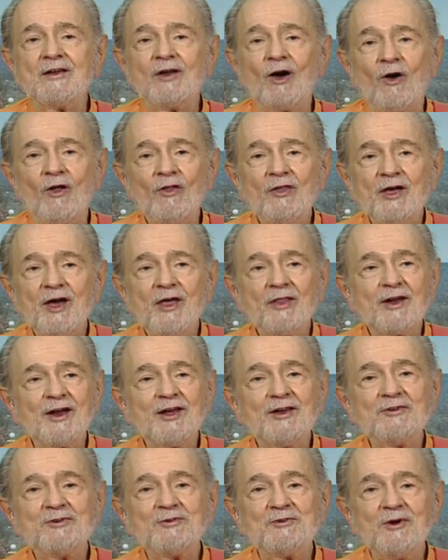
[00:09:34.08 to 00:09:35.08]
on the other
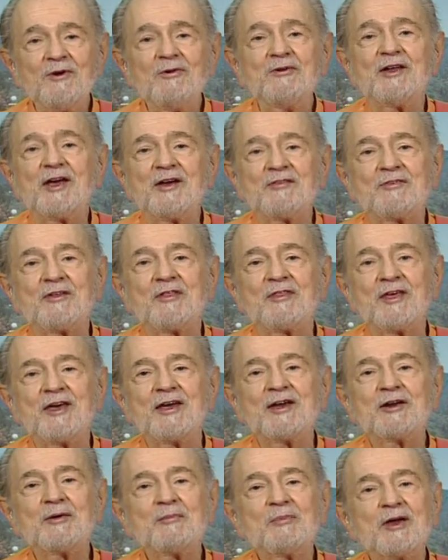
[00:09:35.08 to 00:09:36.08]
hand, you don't have to
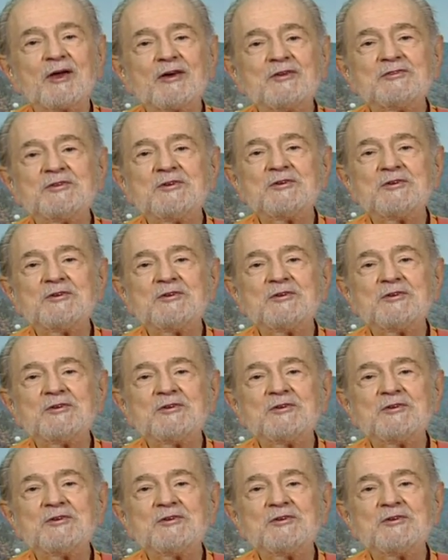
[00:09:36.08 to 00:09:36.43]
thank her because